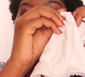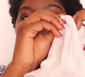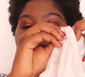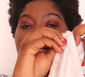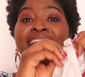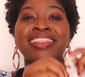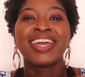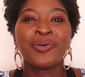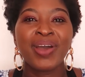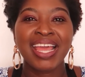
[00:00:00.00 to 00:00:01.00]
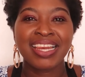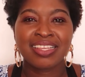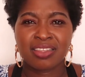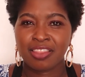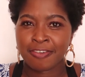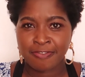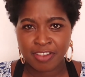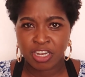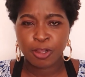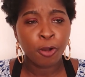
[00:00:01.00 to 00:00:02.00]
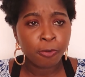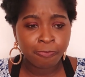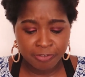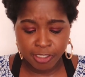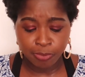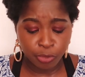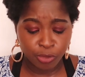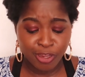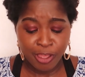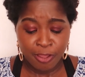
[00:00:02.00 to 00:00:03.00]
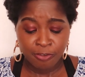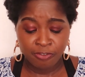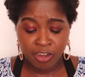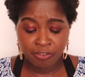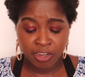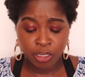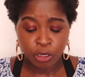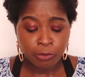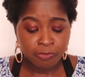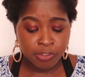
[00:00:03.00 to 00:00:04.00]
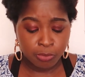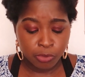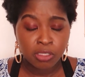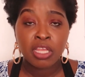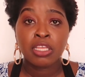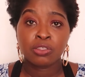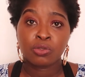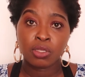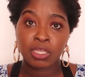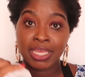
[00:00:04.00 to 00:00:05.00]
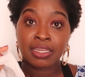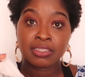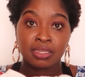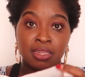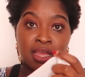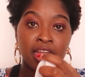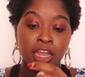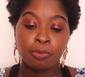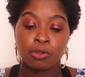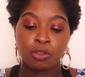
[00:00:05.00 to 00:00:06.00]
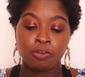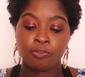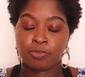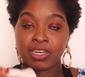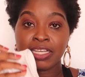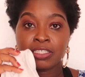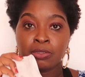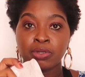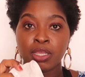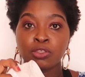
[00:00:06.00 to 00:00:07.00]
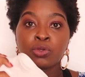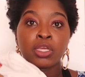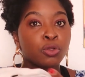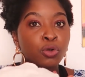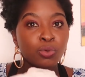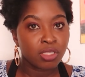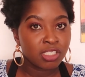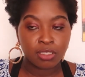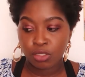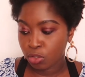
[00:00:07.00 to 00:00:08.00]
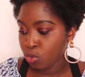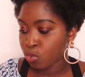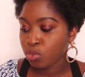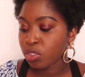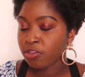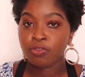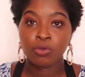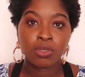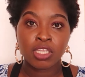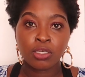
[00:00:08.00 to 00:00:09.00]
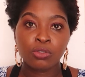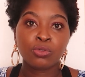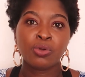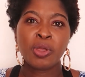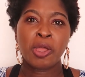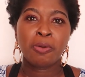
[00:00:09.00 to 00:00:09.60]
out, and they're wireless and they're very comfortable, very comfortable. So get a couple of nursing bras. You can go with just 2 if you need to,